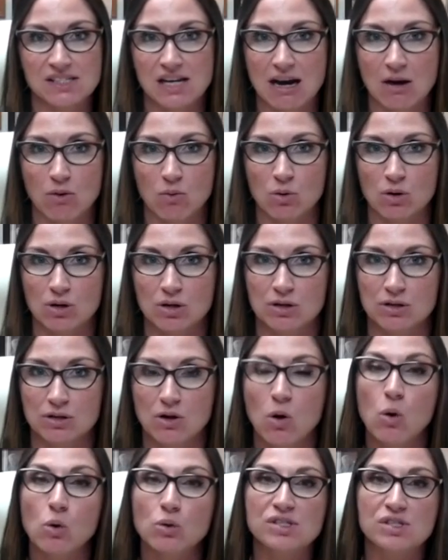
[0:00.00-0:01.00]
our
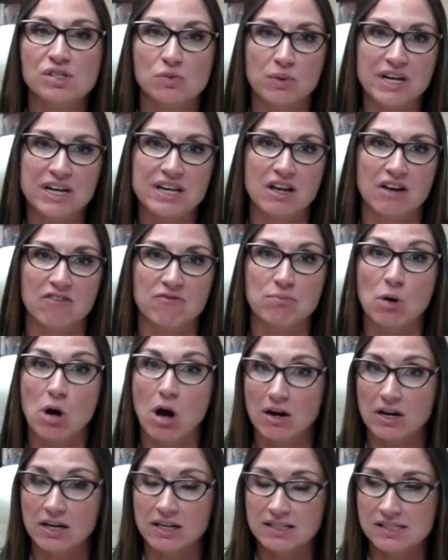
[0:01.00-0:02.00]
whole suite of
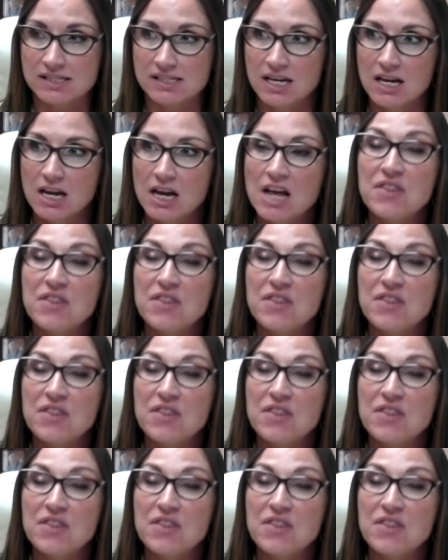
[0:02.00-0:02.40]
products.